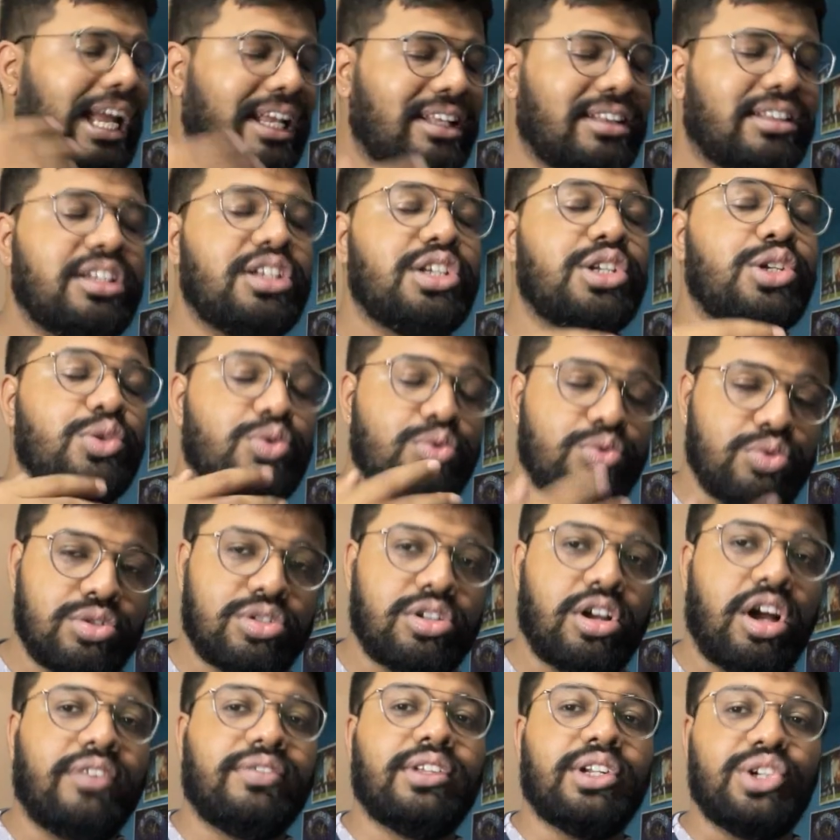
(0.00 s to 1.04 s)
the use
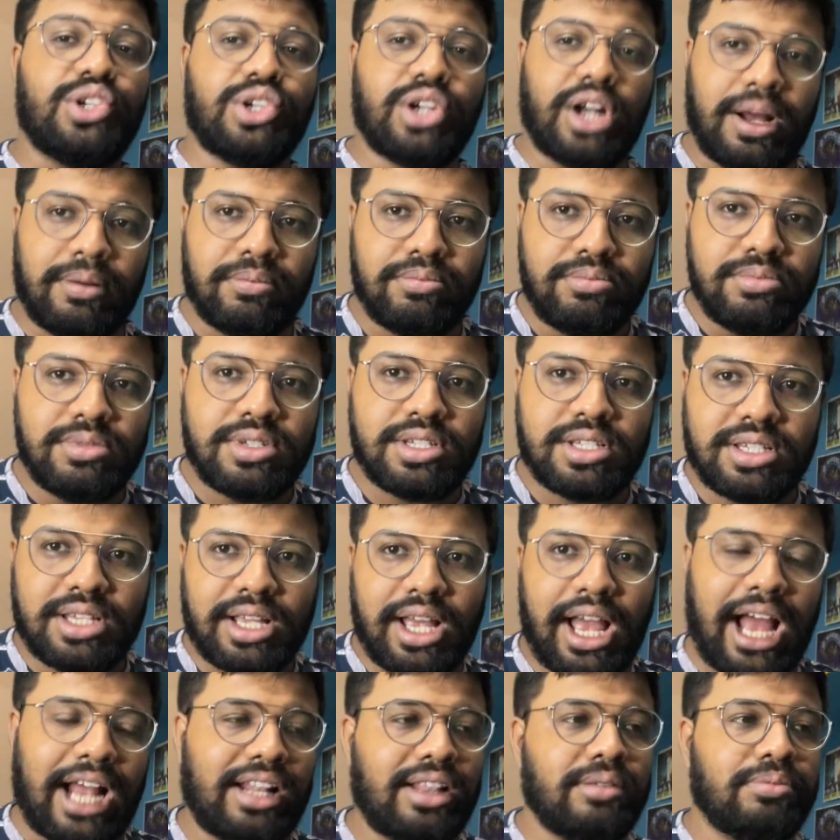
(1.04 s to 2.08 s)
of the drums
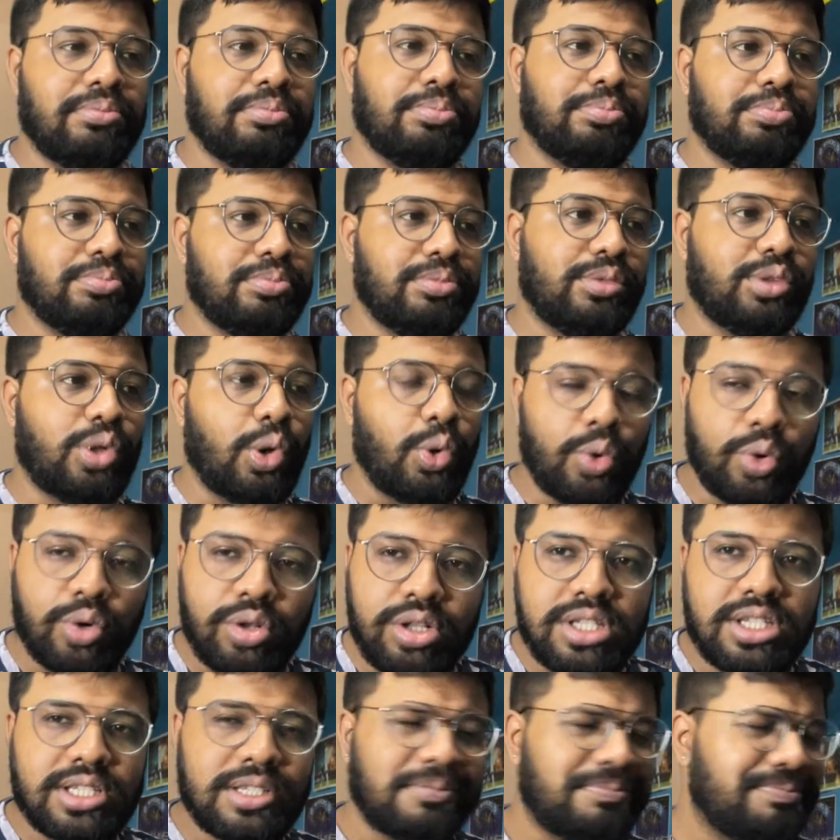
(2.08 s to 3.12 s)
and the
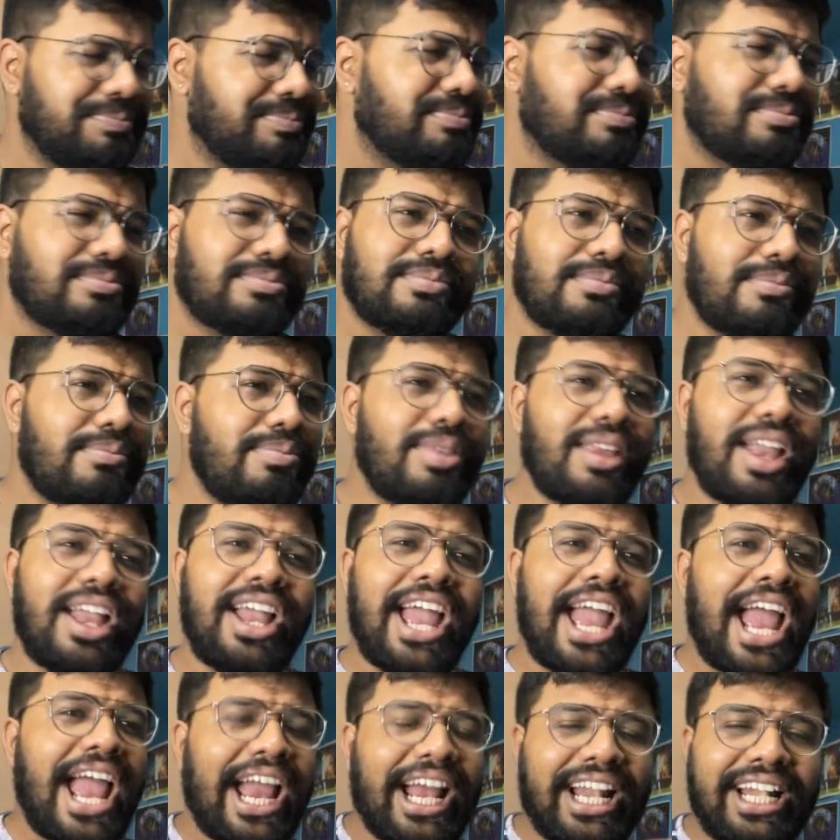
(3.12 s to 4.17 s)
dholes.
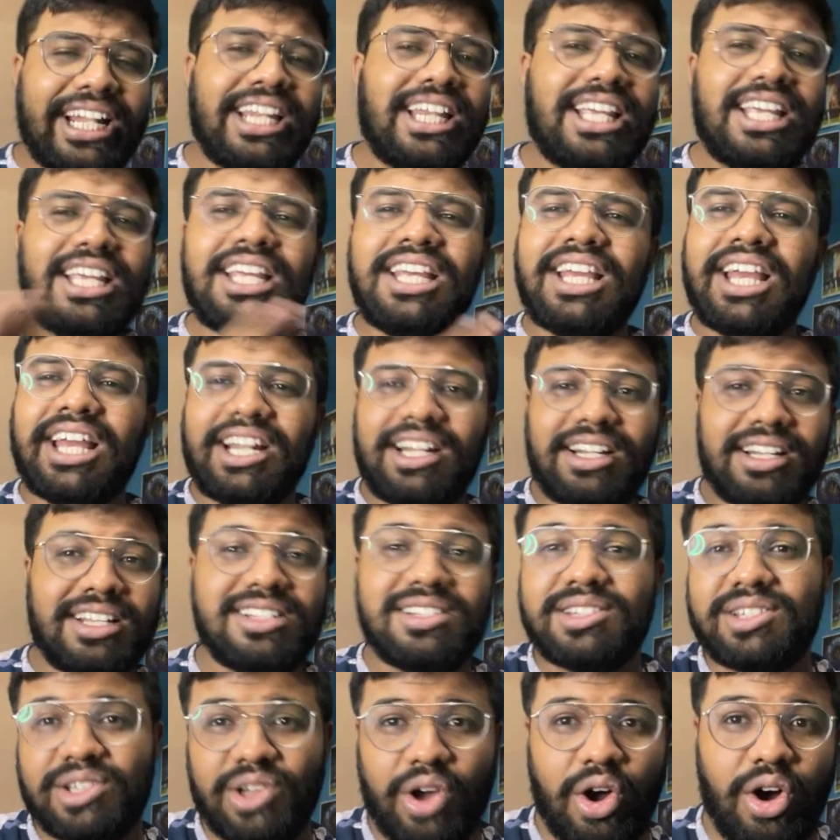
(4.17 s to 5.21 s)
Any Indian
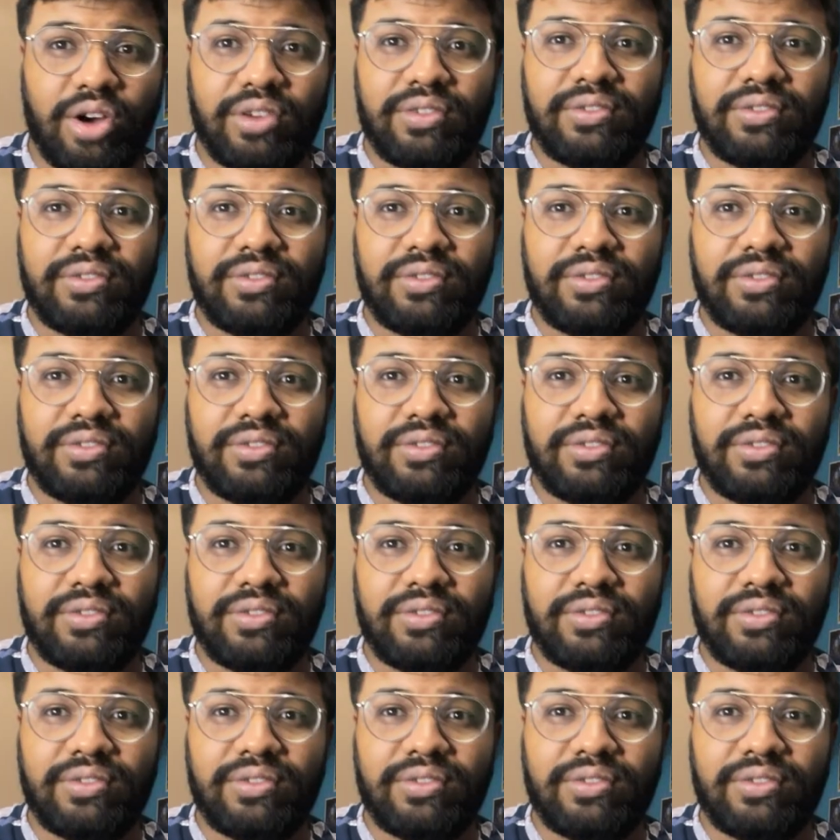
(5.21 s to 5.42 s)
song